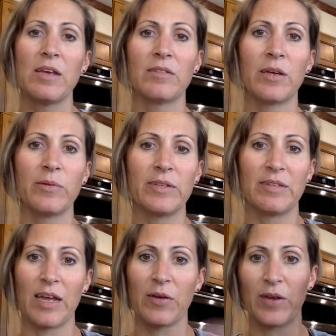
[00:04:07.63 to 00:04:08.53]
So he would
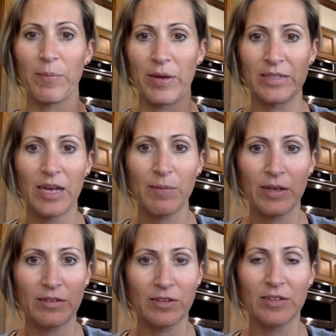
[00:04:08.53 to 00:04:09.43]
say, okay, my
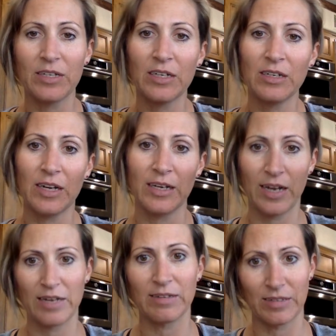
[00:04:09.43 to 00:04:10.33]
timeline starts here and it
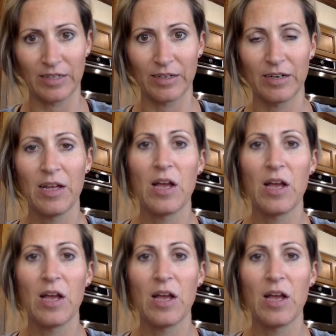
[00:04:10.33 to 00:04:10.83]
ends here.